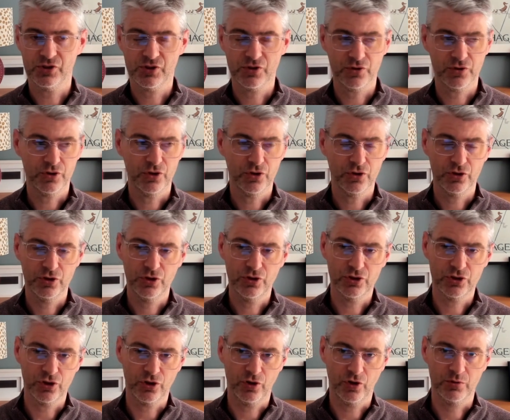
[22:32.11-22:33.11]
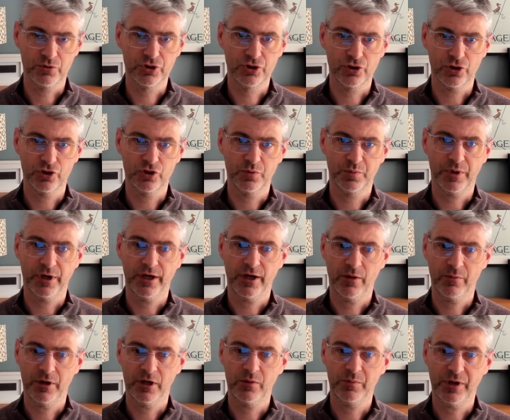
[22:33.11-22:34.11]
So you should always judge it by how
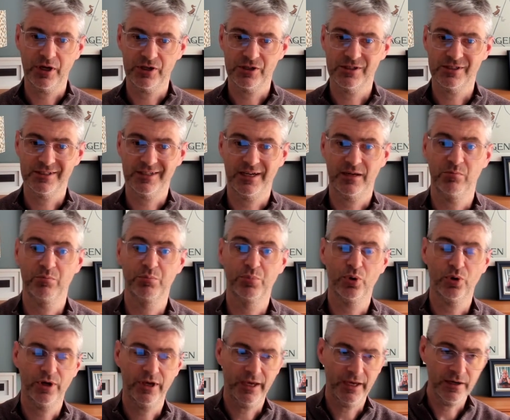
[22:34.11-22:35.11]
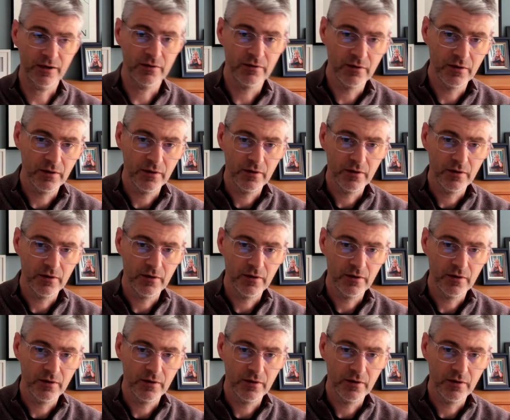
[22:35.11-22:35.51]
many patients did I book in,